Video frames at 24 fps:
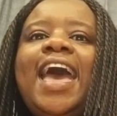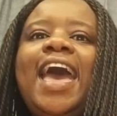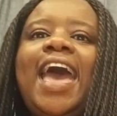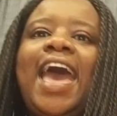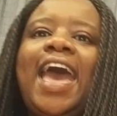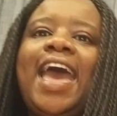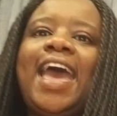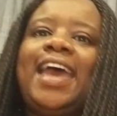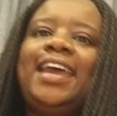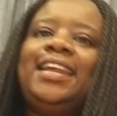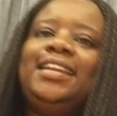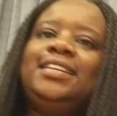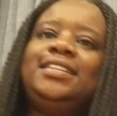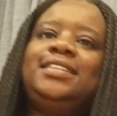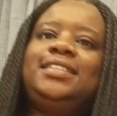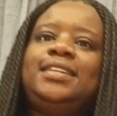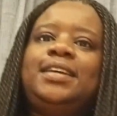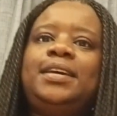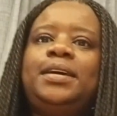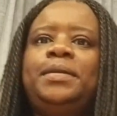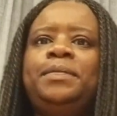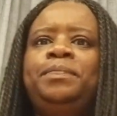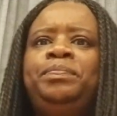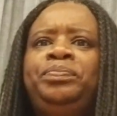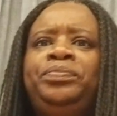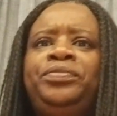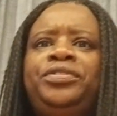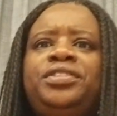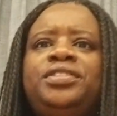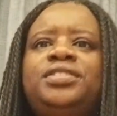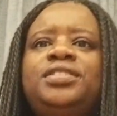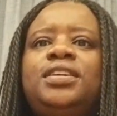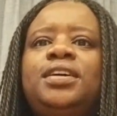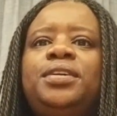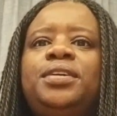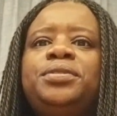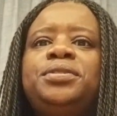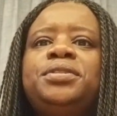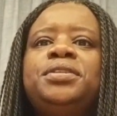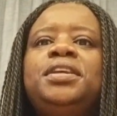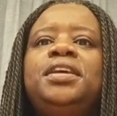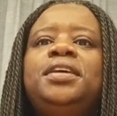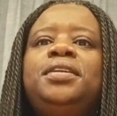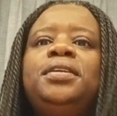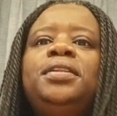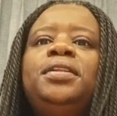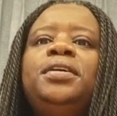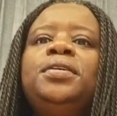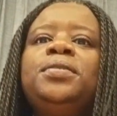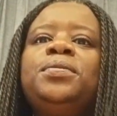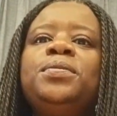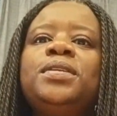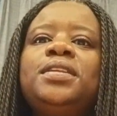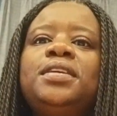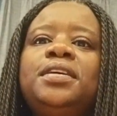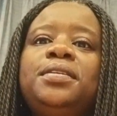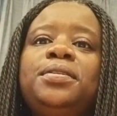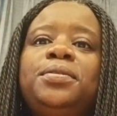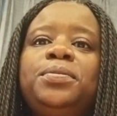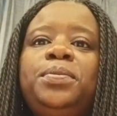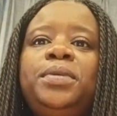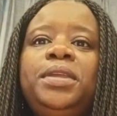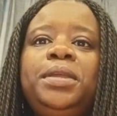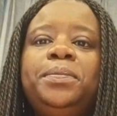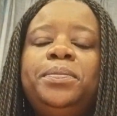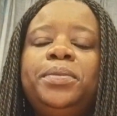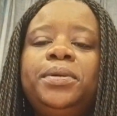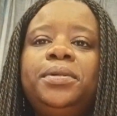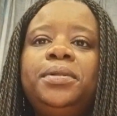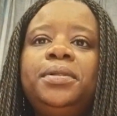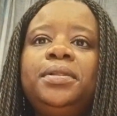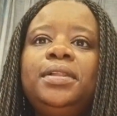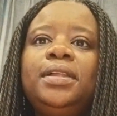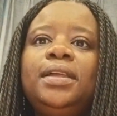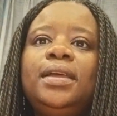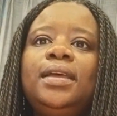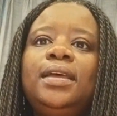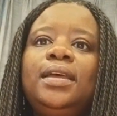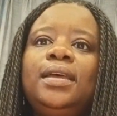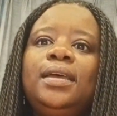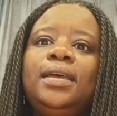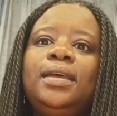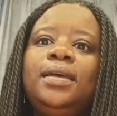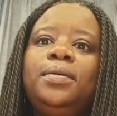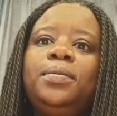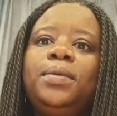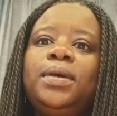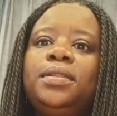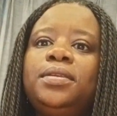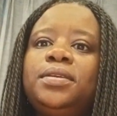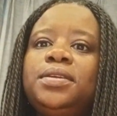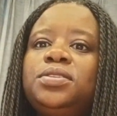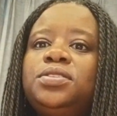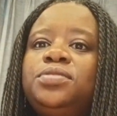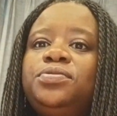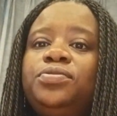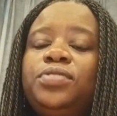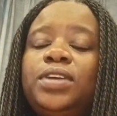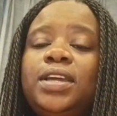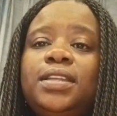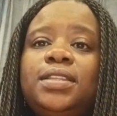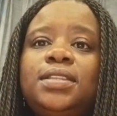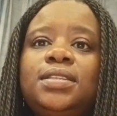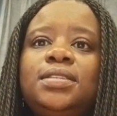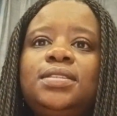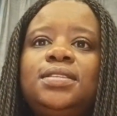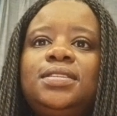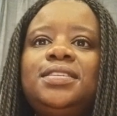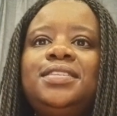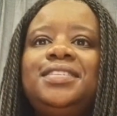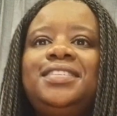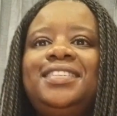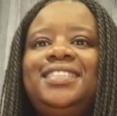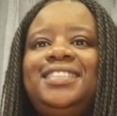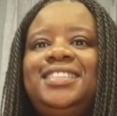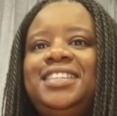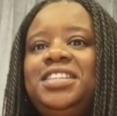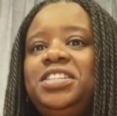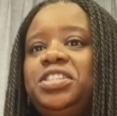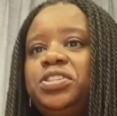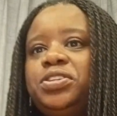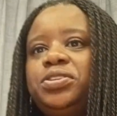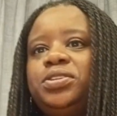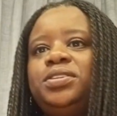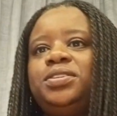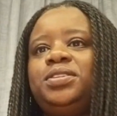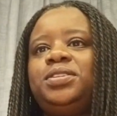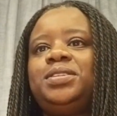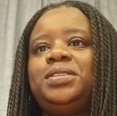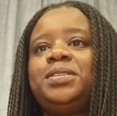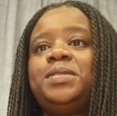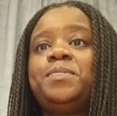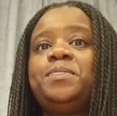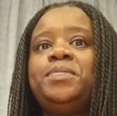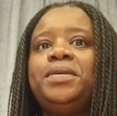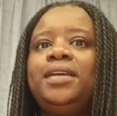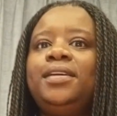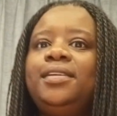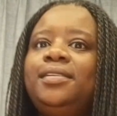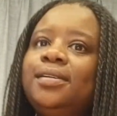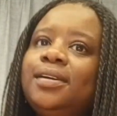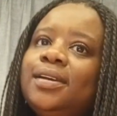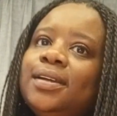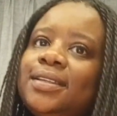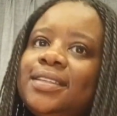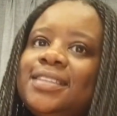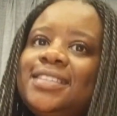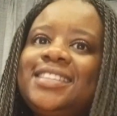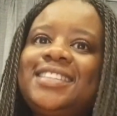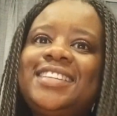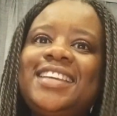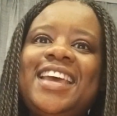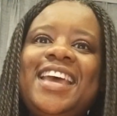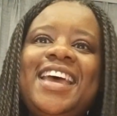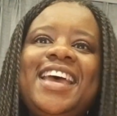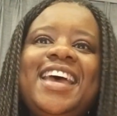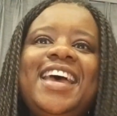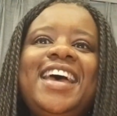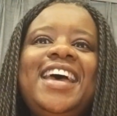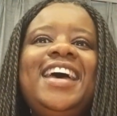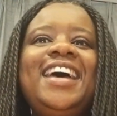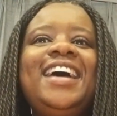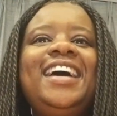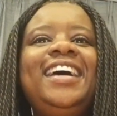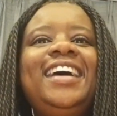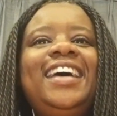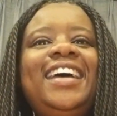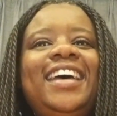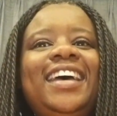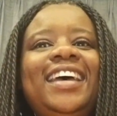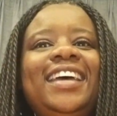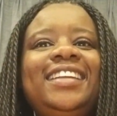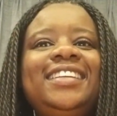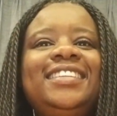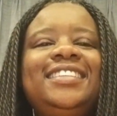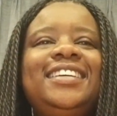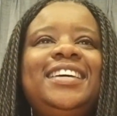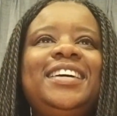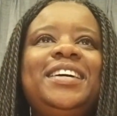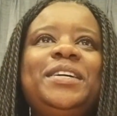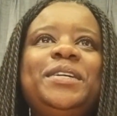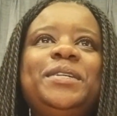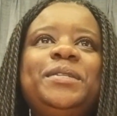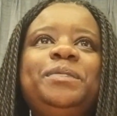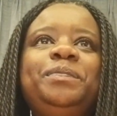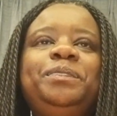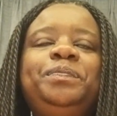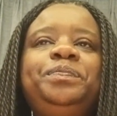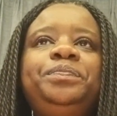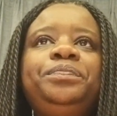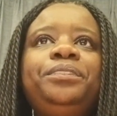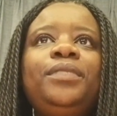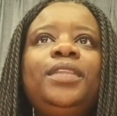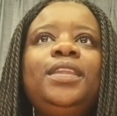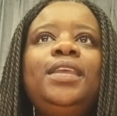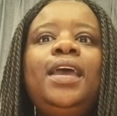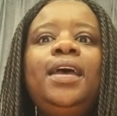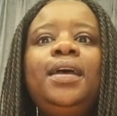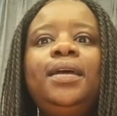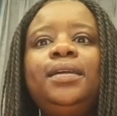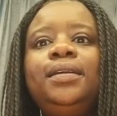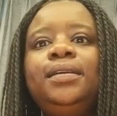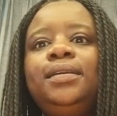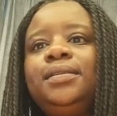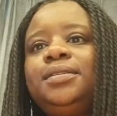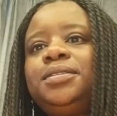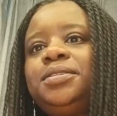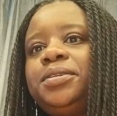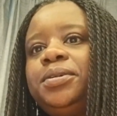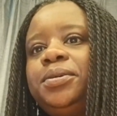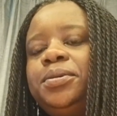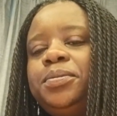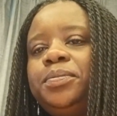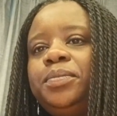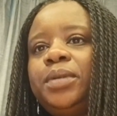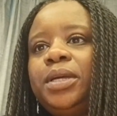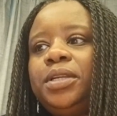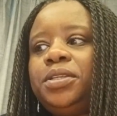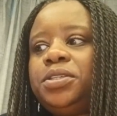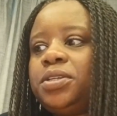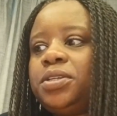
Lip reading: and just how to get along with other people, whether it's friends, teachers, parents. And so my